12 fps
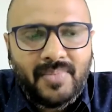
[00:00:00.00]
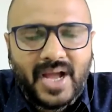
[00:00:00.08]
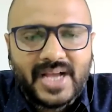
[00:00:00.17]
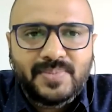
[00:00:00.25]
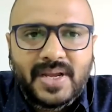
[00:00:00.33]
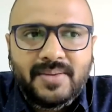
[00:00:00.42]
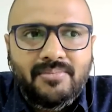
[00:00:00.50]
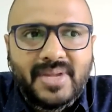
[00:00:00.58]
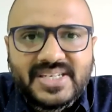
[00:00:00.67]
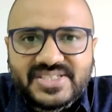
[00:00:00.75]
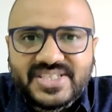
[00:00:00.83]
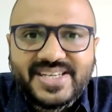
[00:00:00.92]

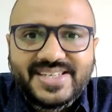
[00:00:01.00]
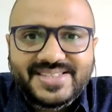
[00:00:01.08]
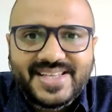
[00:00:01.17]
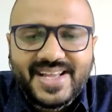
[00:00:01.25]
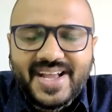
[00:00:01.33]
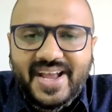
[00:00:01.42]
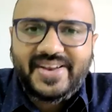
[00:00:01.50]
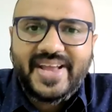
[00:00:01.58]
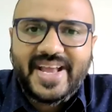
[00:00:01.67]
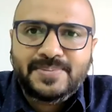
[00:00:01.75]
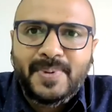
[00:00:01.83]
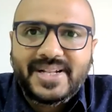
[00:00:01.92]
mentees, and I
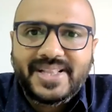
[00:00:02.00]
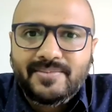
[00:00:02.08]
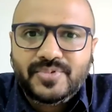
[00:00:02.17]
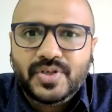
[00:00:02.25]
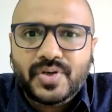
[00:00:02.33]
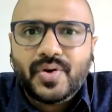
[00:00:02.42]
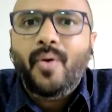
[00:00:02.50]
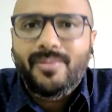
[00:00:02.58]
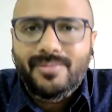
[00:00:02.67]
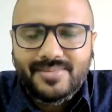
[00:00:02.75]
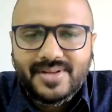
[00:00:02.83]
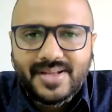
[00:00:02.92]
expect them to grow.